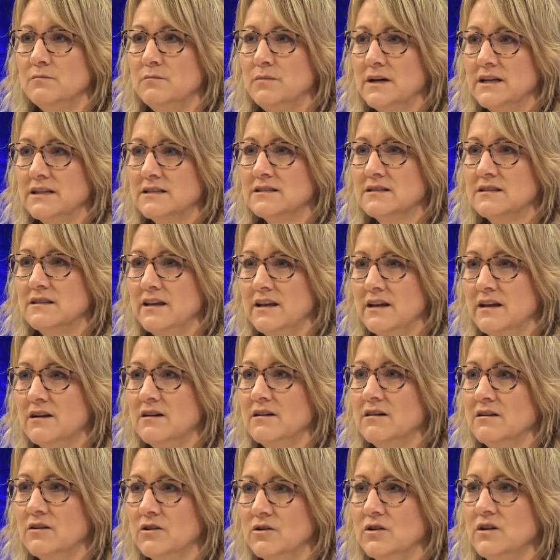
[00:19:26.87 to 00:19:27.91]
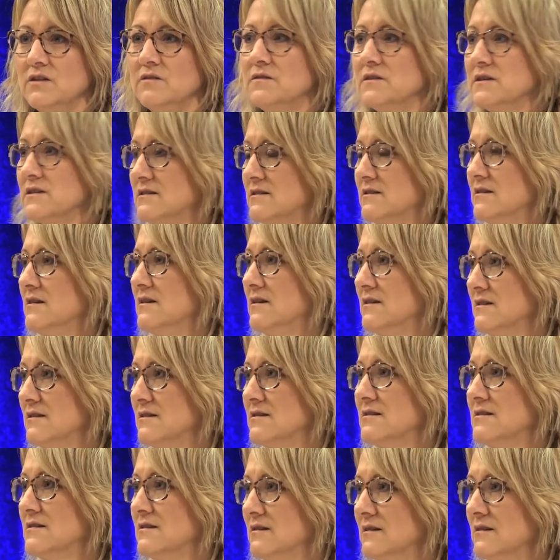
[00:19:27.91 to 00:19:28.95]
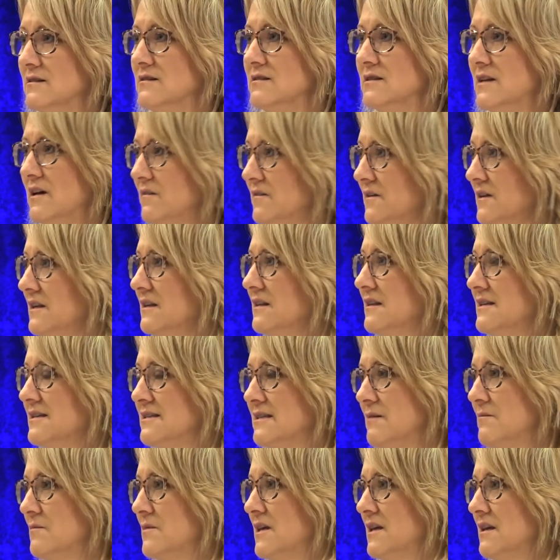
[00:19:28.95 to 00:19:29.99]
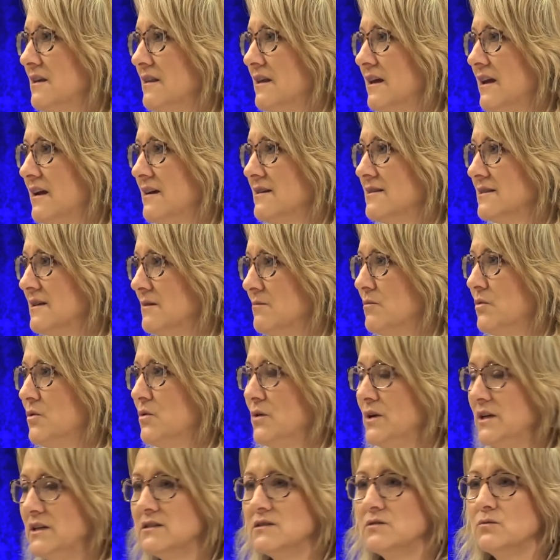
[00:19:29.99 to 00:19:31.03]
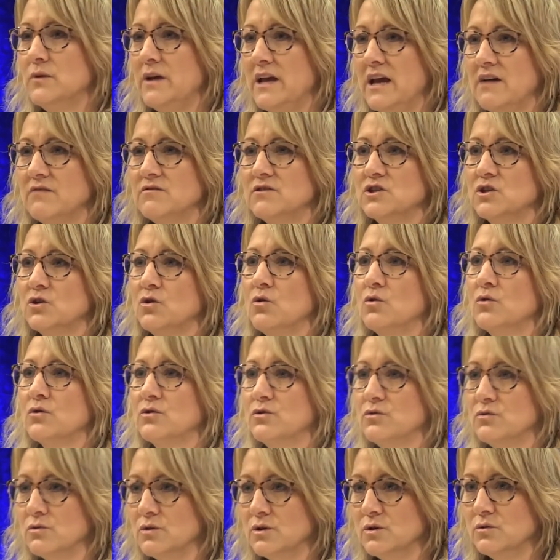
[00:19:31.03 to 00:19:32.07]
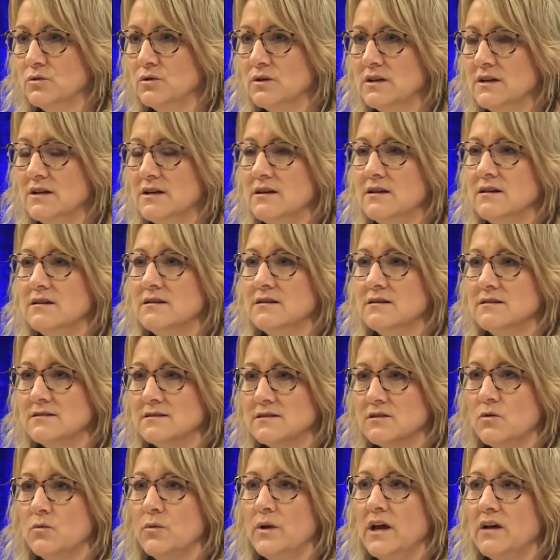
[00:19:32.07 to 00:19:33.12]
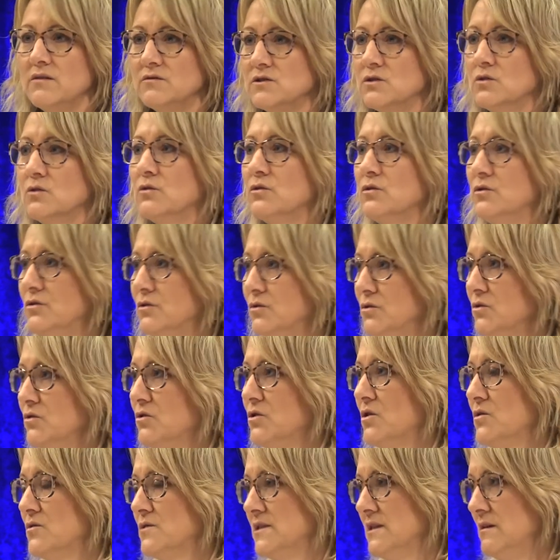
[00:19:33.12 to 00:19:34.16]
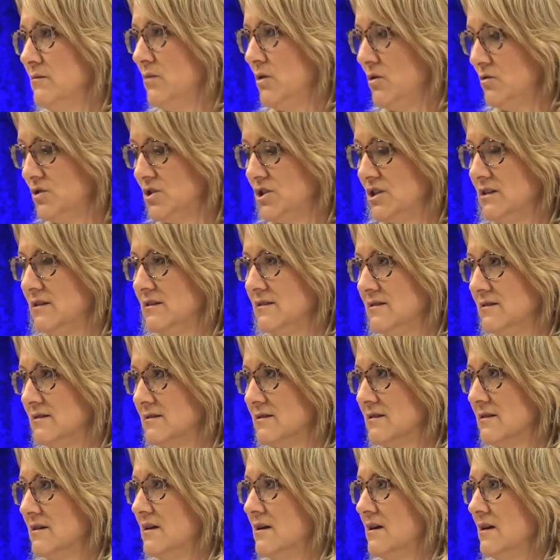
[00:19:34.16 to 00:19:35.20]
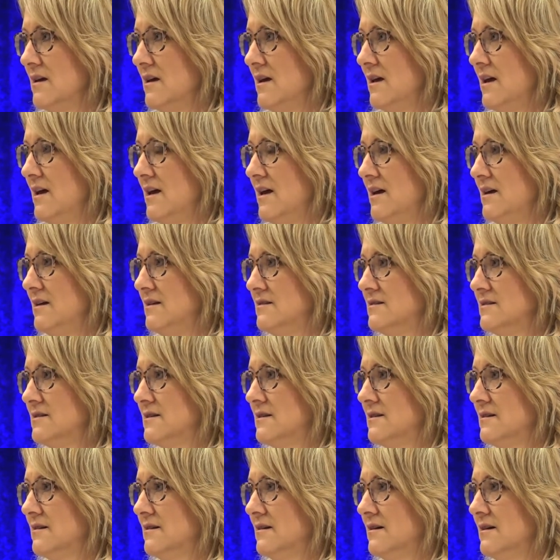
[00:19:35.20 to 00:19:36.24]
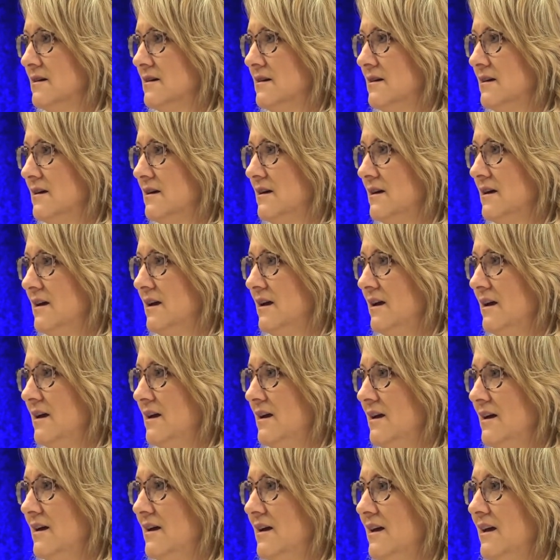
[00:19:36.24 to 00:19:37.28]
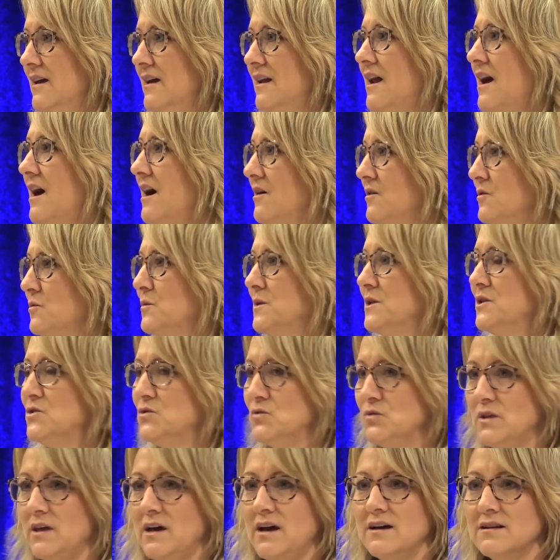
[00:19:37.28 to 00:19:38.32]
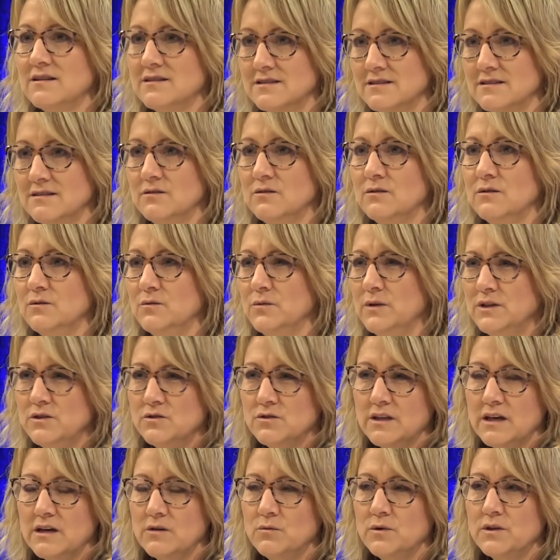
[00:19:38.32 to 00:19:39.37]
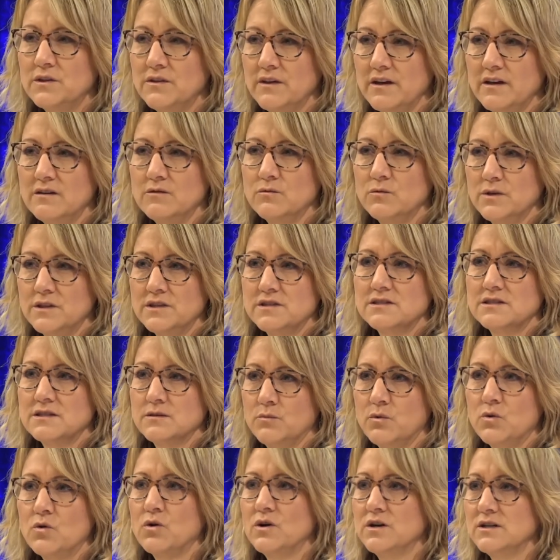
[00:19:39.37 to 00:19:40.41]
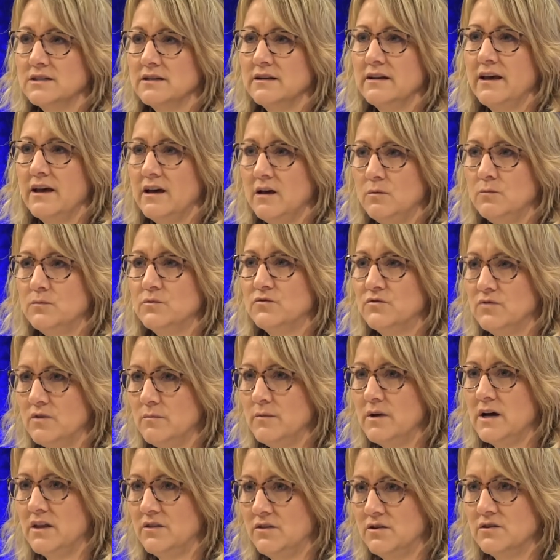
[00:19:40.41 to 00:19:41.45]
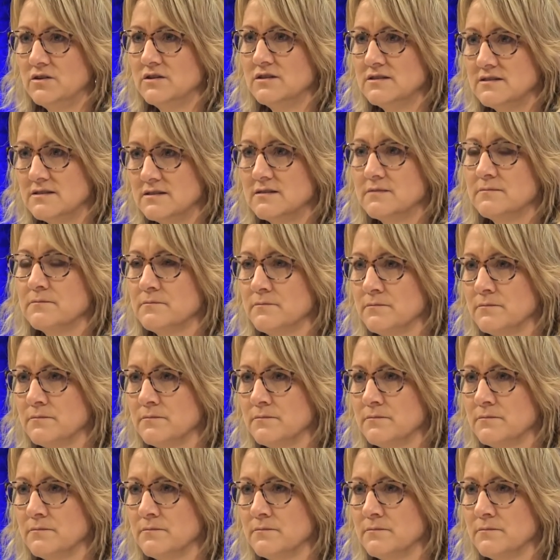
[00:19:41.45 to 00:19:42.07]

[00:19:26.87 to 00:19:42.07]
but grief is definitely something that at some point we have to go through. So we have to go through those emotions, and how do we do that? We do that with support and help from others.